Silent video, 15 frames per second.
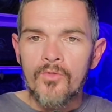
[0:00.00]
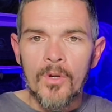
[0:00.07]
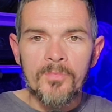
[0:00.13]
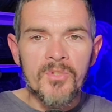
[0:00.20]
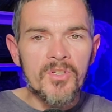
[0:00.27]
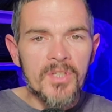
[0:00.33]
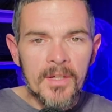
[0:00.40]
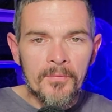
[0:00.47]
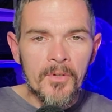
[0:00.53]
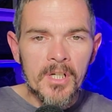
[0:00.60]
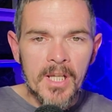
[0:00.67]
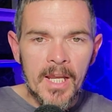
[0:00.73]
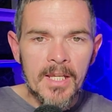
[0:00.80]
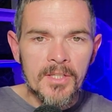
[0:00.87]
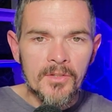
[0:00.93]
a different
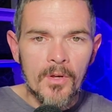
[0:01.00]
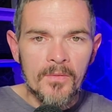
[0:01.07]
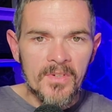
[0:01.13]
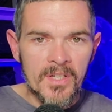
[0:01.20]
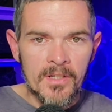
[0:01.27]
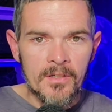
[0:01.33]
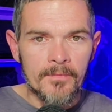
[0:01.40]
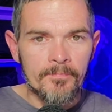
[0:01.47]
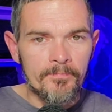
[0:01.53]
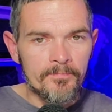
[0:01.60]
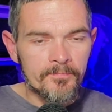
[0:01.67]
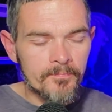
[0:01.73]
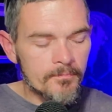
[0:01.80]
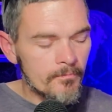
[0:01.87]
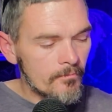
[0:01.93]
case over here.
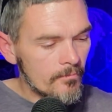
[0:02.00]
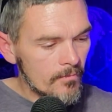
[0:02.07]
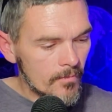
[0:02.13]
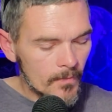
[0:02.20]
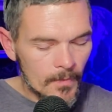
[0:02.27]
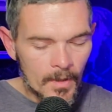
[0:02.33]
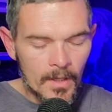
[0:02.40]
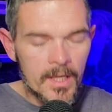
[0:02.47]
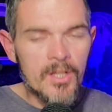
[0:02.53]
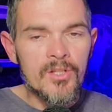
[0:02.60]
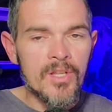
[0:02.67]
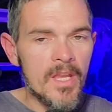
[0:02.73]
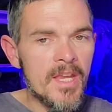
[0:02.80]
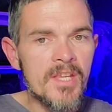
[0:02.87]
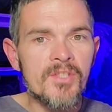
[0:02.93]

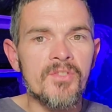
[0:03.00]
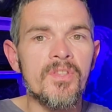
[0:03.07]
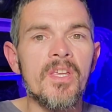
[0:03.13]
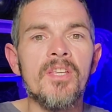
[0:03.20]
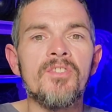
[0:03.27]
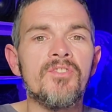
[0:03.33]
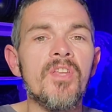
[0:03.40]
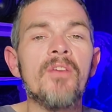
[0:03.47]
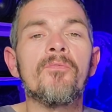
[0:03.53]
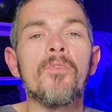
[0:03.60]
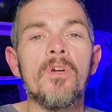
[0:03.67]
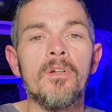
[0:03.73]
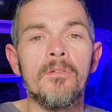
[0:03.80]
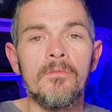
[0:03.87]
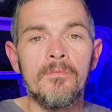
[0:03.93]
He's
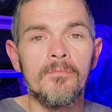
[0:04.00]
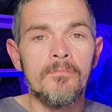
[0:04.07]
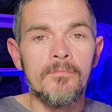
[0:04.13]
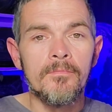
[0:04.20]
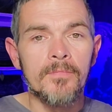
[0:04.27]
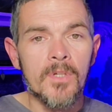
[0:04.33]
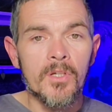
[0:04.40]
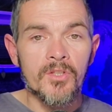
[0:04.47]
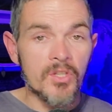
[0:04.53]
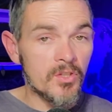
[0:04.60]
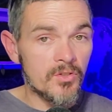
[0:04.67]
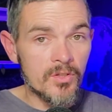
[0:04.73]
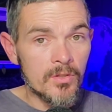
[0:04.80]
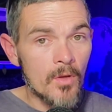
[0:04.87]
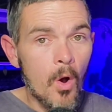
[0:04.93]
different because
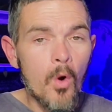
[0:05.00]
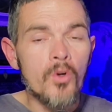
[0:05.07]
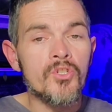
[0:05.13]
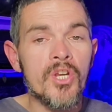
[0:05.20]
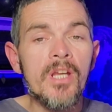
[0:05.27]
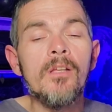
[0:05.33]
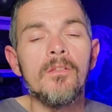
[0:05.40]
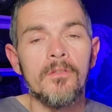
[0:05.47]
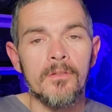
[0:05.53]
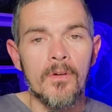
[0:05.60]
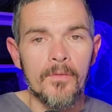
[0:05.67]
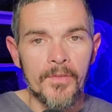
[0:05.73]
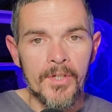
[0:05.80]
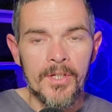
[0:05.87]
it's Orange Hitler over